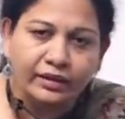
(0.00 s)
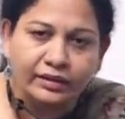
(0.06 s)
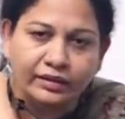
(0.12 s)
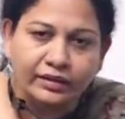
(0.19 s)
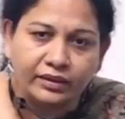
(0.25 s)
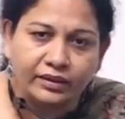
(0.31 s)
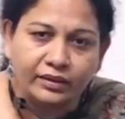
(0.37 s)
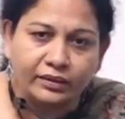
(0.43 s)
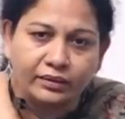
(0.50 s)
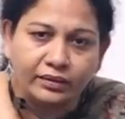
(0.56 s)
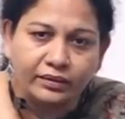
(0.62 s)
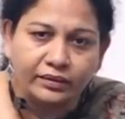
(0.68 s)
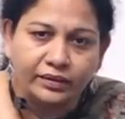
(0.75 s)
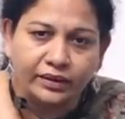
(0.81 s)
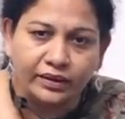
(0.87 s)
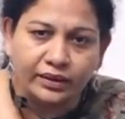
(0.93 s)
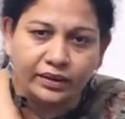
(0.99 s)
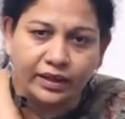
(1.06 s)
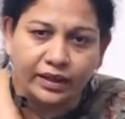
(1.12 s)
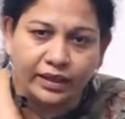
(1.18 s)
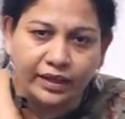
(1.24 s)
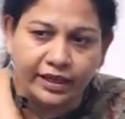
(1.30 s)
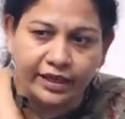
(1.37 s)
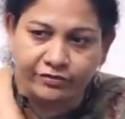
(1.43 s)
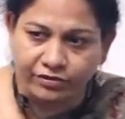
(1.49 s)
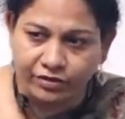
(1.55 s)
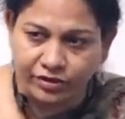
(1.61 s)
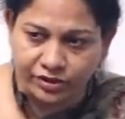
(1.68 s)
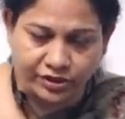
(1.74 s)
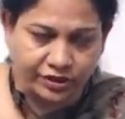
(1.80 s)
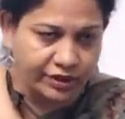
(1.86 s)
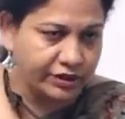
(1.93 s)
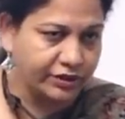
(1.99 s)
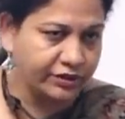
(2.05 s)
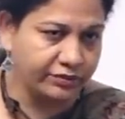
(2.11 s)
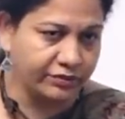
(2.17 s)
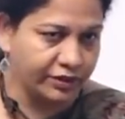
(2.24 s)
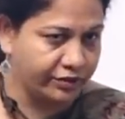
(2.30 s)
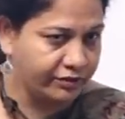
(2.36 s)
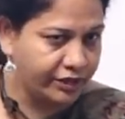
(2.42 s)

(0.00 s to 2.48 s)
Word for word: the, the Allied forces were,